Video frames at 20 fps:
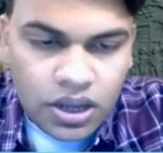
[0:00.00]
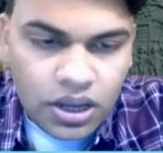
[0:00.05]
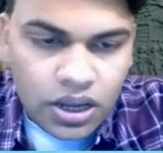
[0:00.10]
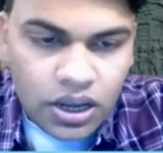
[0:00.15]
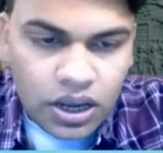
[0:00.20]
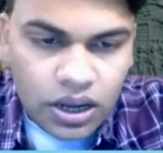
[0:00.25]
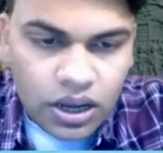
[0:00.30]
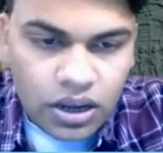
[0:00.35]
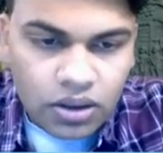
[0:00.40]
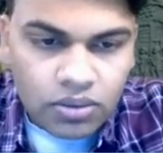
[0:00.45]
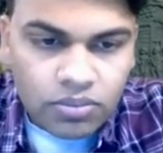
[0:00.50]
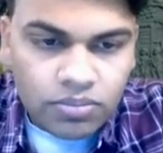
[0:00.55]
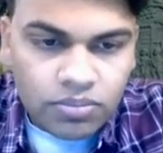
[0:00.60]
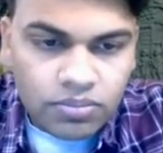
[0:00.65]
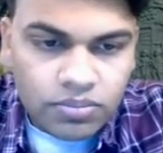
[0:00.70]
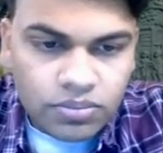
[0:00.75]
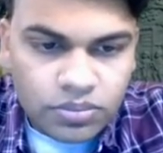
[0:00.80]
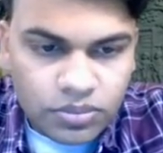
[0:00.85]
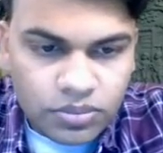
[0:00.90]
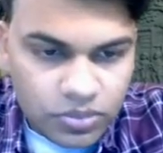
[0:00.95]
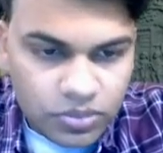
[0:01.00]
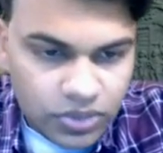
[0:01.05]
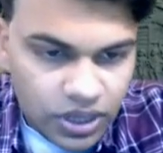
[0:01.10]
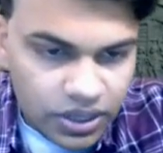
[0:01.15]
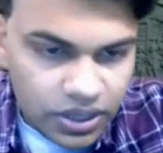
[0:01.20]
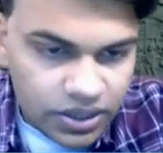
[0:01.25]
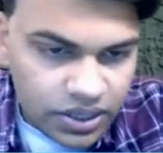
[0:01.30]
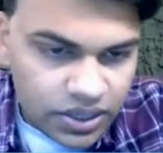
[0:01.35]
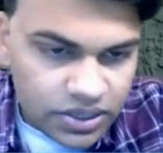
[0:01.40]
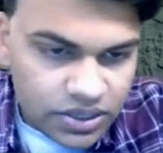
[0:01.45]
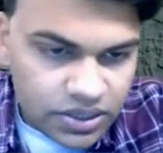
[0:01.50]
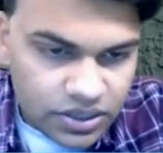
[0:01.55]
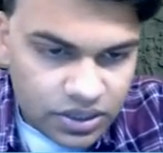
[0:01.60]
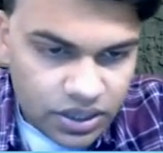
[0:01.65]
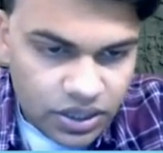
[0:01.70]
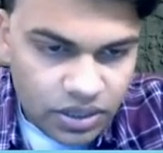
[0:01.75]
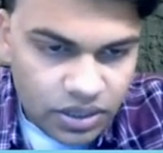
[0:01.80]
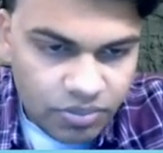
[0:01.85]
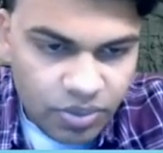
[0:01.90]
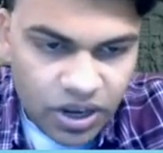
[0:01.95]
Uh, then there's
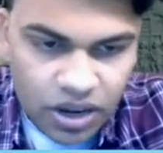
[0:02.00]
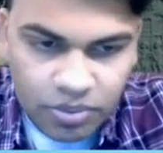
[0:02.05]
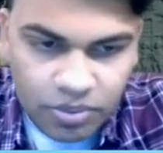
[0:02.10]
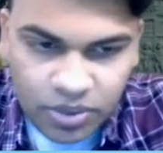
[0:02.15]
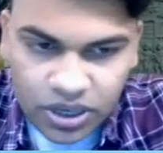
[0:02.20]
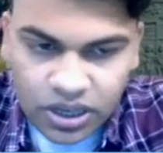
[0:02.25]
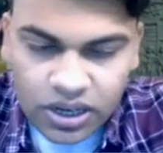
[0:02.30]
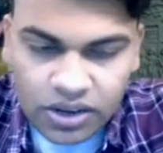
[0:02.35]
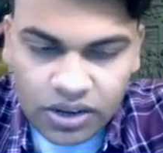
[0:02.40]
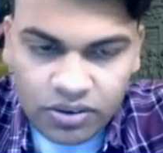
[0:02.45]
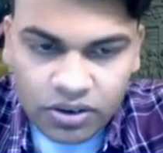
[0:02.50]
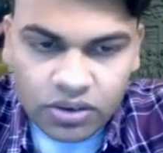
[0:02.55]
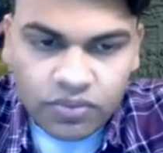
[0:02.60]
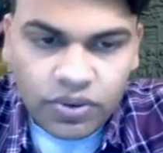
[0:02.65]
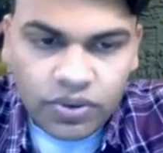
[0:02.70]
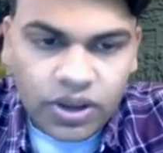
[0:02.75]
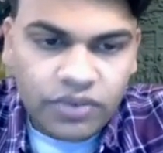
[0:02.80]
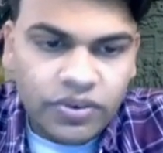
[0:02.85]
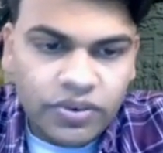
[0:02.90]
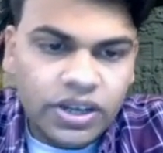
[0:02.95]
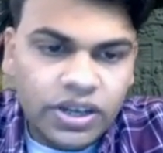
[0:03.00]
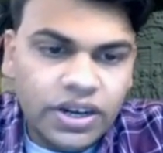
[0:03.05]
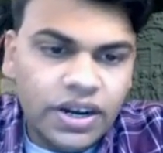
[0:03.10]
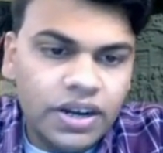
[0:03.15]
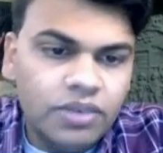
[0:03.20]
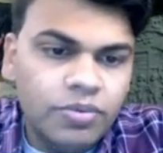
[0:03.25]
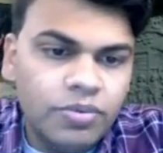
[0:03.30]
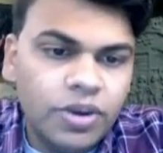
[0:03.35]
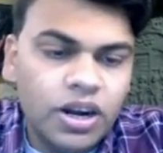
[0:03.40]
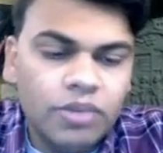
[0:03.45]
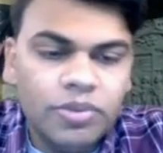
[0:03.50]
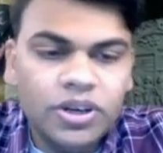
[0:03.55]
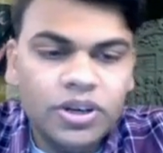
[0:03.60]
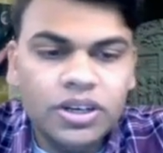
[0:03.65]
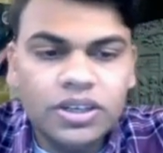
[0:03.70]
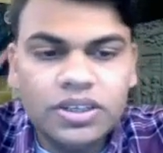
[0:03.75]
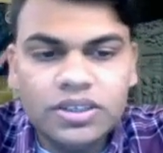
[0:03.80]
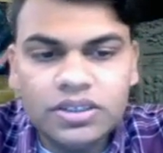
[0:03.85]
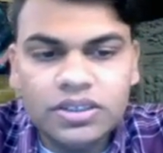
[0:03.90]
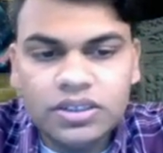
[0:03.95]
the parameter level, where we create
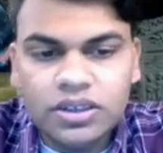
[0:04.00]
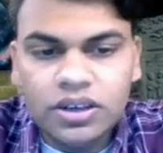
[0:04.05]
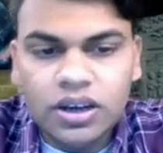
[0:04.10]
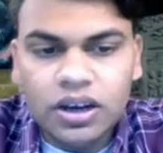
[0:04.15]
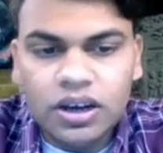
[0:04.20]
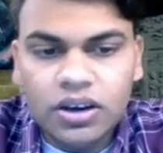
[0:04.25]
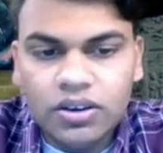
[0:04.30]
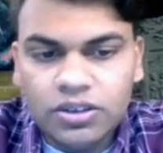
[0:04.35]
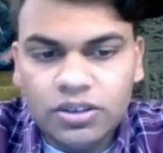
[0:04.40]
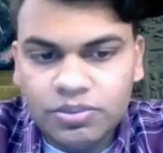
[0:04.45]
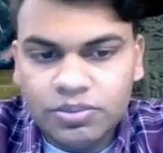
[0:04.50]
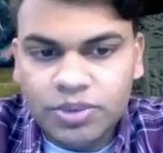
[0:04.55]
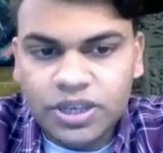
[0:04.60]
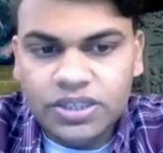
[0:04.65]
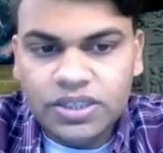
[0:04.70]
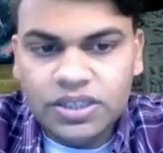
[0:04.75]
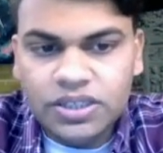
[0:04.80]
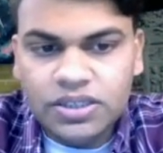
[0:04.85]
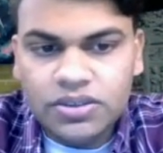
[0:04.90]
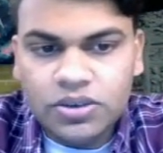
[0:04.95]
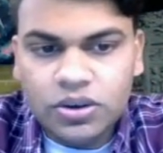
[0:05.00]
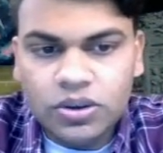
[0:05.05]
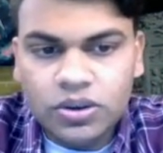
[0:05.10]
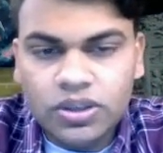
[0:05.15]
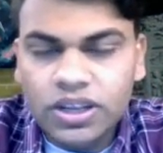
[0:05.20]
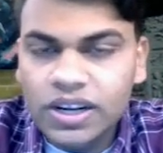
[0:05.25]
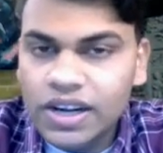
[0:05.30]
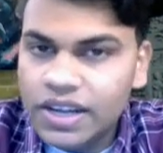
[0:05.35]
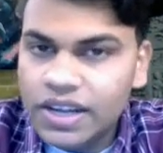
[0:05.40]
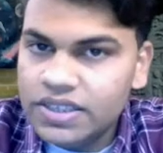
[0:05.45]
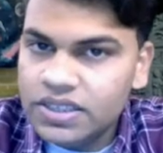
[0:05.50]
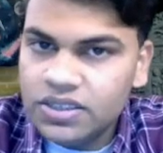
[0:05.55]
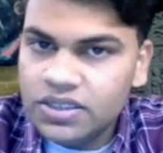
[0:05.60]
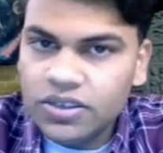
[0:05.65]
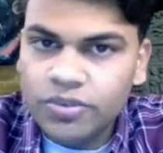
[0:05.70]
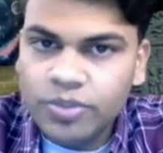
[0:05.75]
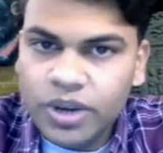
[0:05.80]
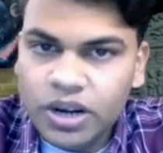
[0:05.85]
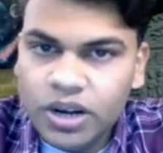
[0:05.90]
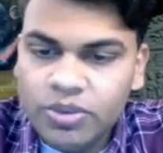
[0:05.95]
parameters, spaces, or the classes
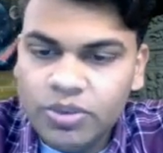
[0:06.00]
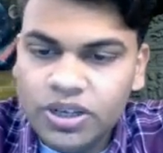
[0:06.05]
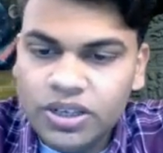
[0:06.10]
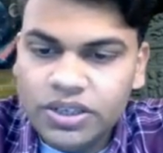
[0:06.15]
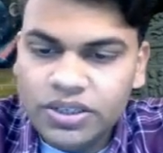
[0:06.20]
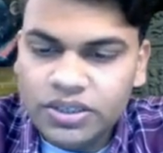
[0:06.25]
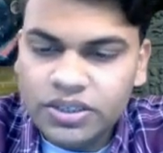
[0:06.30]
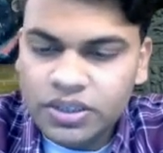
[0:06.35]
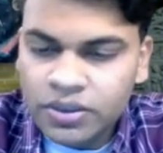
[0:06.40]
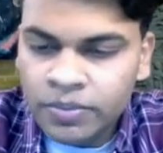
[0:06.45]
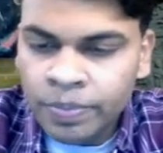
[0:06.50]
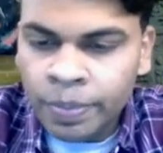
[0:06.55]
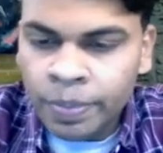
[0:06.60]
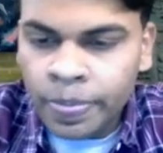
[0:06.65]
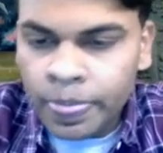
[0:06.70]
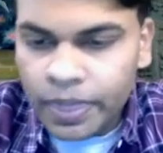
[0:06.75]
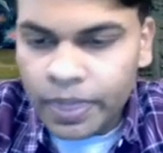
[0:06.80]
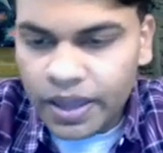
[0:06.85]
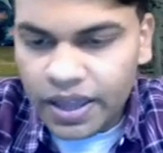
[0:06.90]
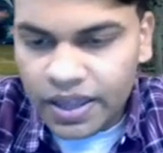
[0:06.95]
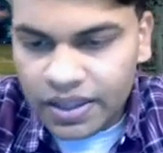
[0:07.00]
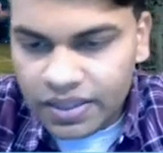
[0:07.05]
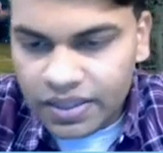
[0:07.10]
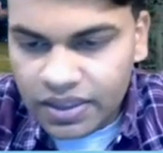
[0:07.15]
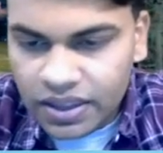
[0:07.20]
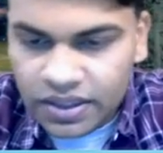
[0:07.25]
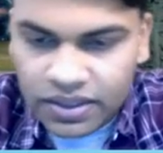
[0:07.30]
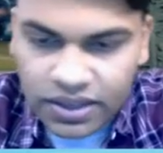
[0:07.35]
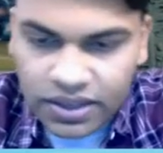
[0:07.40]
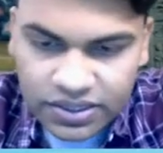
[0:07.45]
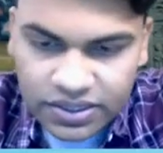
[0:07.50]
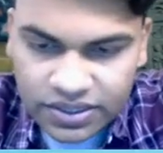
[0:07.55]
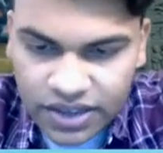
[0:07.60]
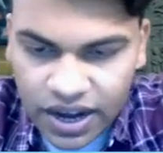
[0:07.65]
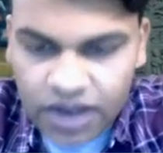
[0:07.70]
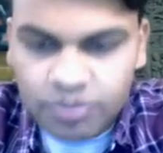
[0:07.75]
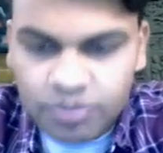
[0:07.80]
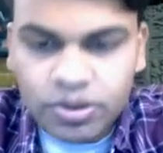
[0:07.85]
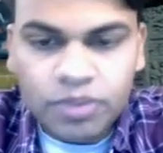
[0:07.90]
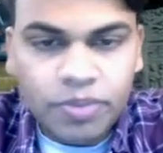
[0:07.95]
of parameters. And then there's
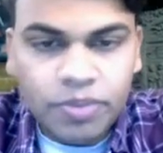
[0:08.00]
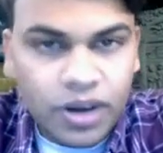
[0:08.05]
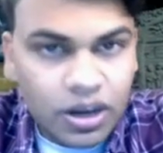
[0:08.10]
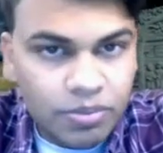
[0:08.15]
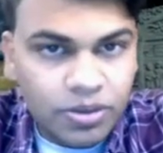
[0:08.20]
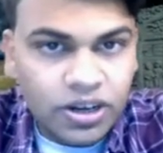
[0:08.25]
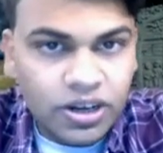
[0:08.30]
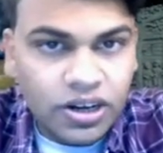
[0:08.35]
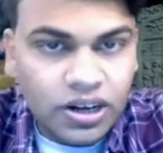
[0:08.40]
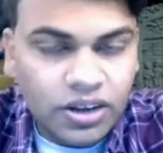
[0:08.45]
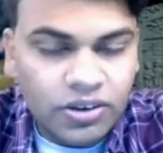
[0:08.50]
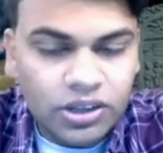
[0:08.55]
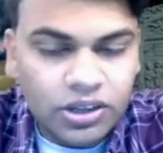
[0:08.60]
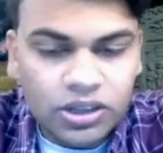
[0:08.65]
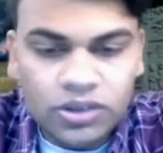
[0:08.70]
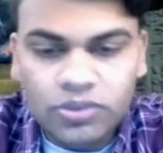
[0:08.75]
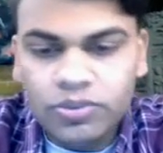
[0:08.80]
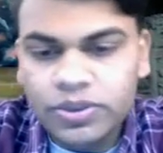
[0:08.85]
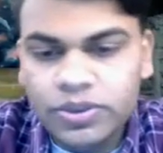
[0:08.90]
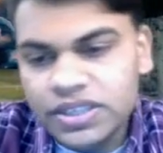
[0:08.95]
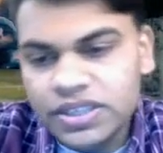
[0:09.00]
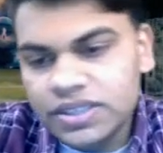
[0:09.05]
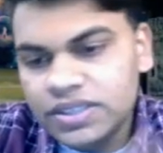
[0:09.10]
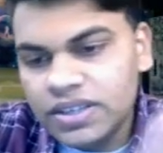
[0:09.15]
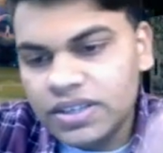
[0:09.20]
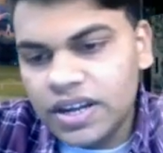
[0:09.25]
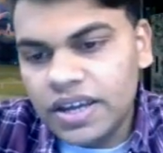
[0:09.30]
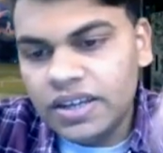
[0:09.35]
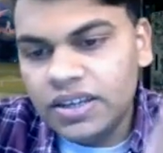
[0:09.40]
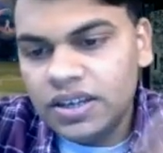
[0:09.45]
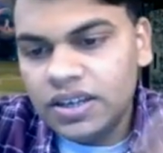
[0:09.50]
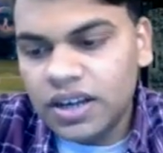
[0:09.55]
hyperparameter level, which is like